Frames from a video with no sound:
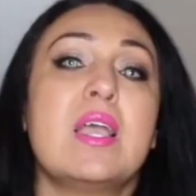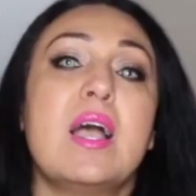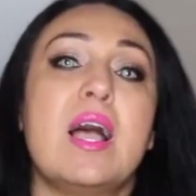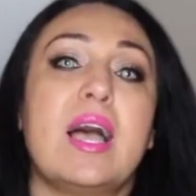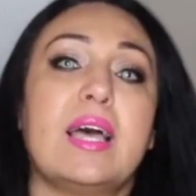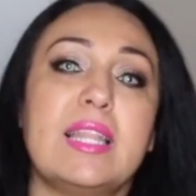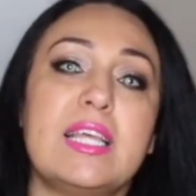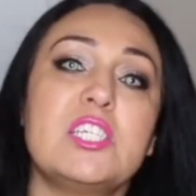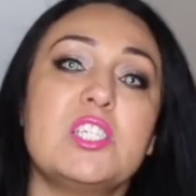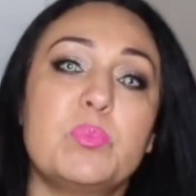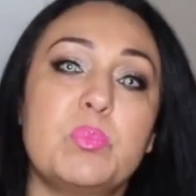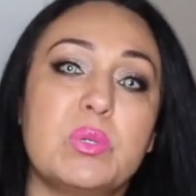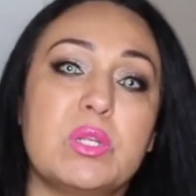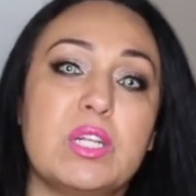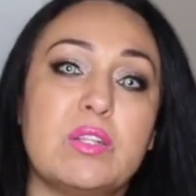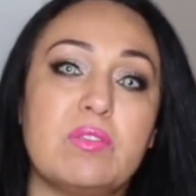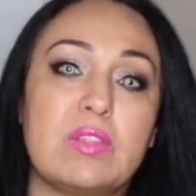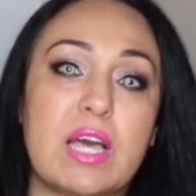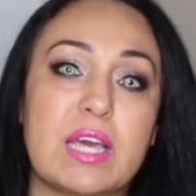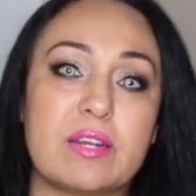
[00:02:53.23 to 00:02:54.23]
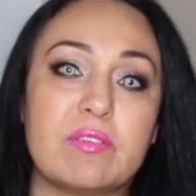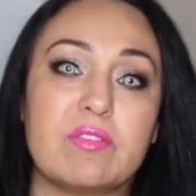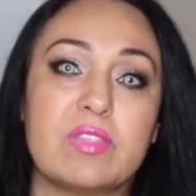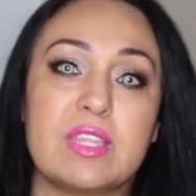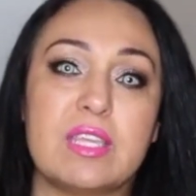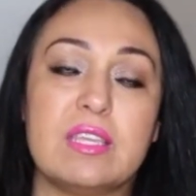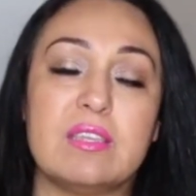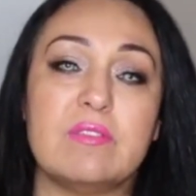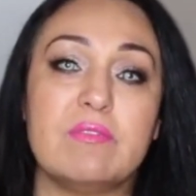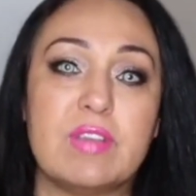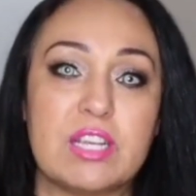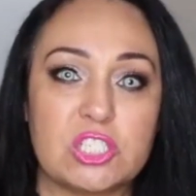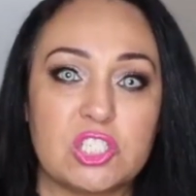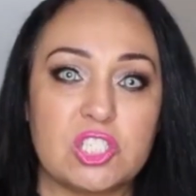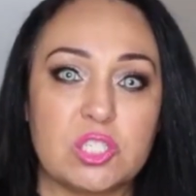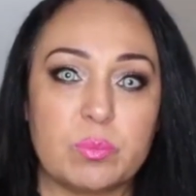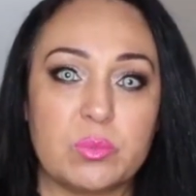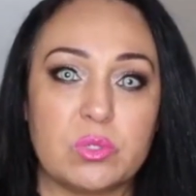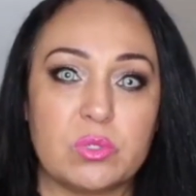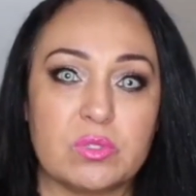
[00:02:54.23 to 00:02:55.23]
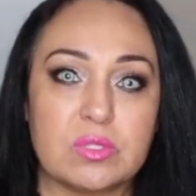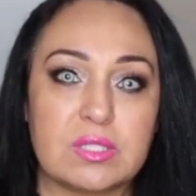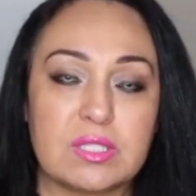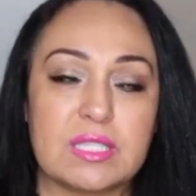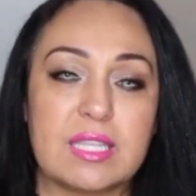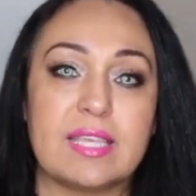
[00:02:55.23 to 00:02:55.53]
I like to put a lot of the vegetables